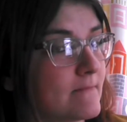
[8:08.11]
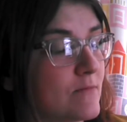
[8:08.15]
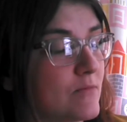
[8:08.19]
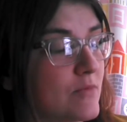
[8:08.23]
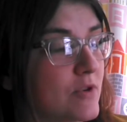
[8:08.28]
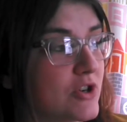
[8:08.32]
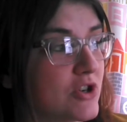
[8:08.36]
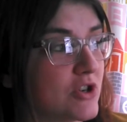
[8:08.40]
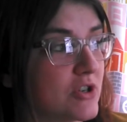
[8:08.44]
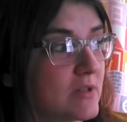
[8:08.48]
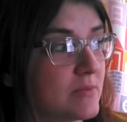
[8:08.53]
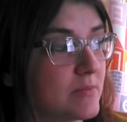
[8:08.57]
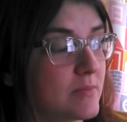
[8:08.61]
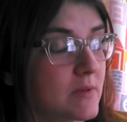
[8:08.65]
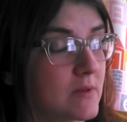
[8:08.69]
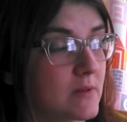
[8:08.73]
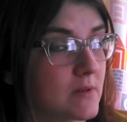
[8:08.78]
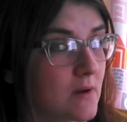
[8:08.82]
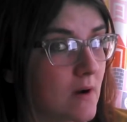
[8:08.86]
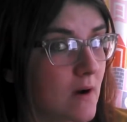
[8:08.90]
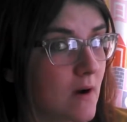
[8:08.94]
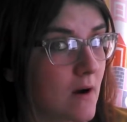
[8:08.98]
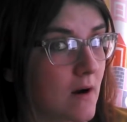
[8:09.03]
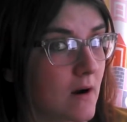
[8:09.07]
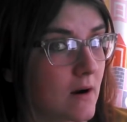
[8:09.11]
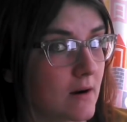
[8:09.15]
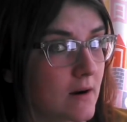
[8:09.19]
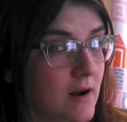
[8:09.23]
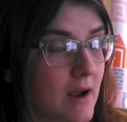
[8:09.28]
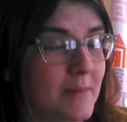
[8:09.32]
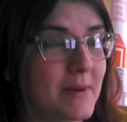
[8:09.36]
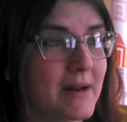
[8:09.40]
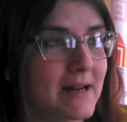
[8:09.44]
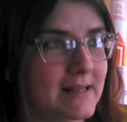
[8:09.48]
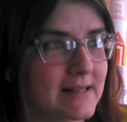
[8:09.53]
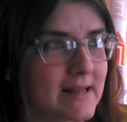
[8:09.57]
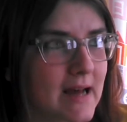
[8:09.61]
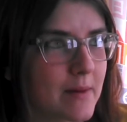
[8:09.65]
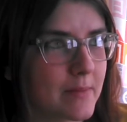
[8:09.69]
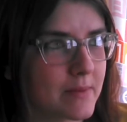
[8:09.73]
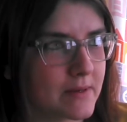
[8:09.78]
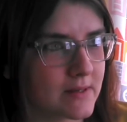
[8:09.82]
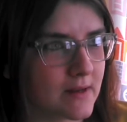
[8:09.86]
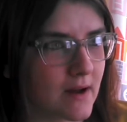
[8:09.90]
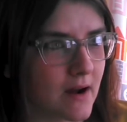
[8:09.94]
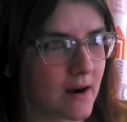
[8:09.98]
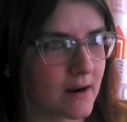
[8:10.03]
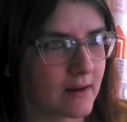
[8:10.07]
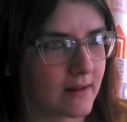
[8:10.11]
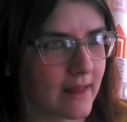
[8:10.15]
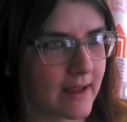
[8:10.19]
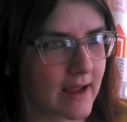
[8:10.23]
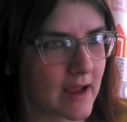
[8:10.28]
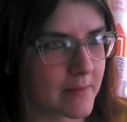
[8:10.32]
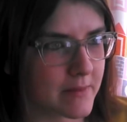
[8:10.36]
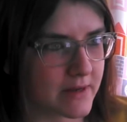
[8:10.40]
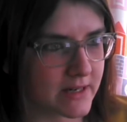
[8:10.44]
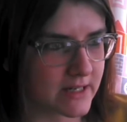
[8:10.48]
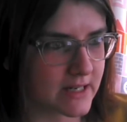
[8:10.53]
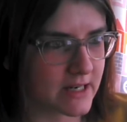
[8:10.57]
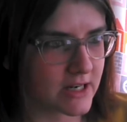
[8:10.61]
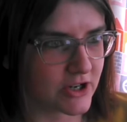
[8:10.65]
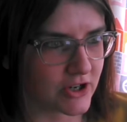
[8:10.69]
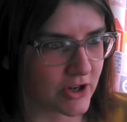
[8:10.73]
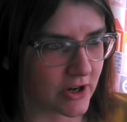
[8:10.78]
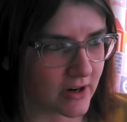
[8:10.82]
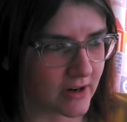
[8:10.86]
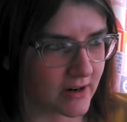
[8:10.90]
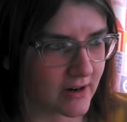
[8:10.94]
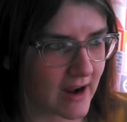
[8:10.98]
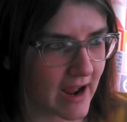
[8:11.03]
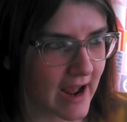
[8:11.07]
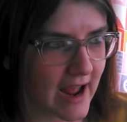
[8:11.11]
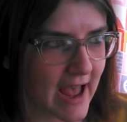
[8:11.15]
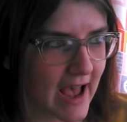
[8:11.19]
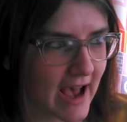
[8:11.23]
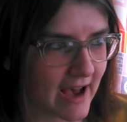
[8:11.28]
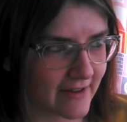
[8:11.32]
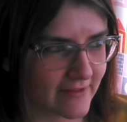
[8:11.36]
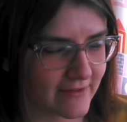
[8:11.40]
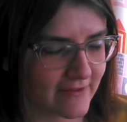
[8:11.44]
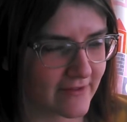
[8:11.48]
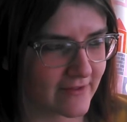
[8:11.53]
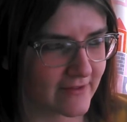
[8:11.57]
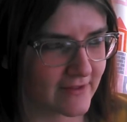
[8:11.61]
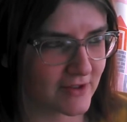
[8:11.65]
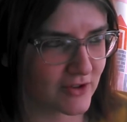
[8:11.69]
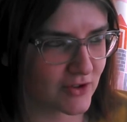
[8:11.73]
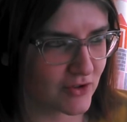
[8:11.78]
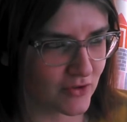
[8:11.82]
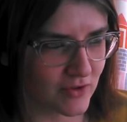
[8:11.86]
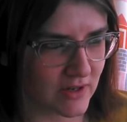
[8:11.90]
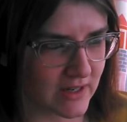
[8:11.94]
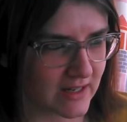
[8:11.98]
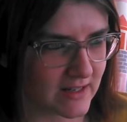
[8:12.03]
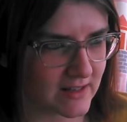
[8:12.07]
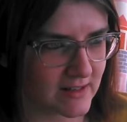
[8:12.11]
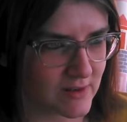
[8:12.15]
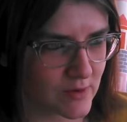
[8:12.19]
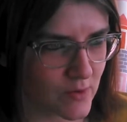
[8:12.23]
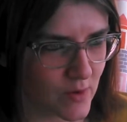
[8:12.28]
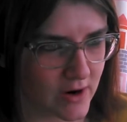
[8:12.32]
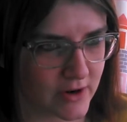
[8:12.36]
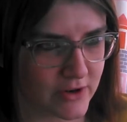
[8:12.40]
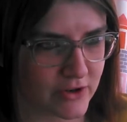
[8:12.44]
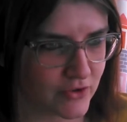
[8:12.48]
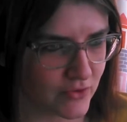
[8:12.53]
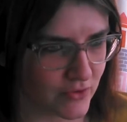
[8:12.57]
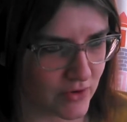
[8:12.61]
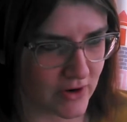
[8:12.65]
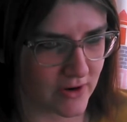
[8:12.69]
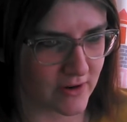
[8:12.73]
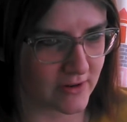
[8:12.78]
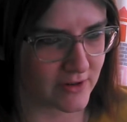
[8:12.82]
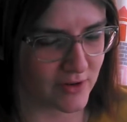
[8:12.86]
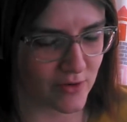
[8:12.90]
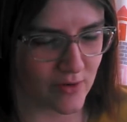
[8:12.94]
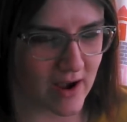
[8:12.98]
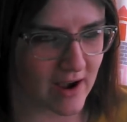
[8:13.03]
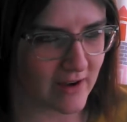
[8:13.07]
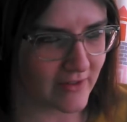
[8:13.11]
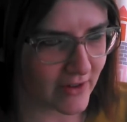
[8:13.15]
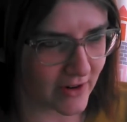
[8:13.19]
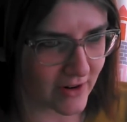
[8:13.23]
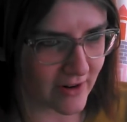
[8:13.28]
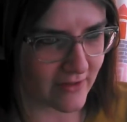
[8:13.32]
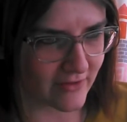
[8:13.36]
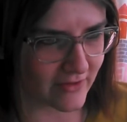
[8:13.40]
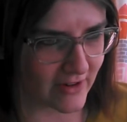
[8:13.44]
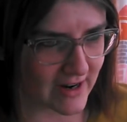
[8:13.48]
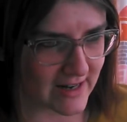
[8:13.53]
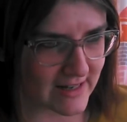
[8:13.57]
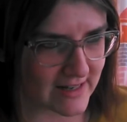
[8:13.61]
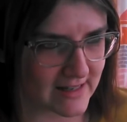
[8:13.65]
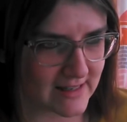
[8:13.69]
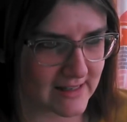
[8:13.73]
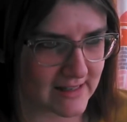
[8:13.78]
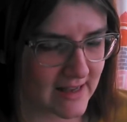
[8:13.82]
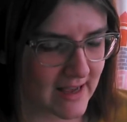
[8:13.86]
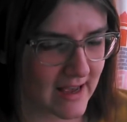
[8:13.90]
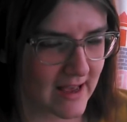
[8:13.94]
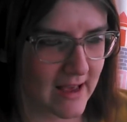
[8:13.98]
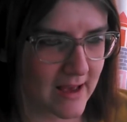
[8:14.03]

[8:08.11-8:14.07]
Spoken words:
which is bizarre. I mean, it's not bizarre. I'm a teacher. I have students who are juniors who have girlfriends.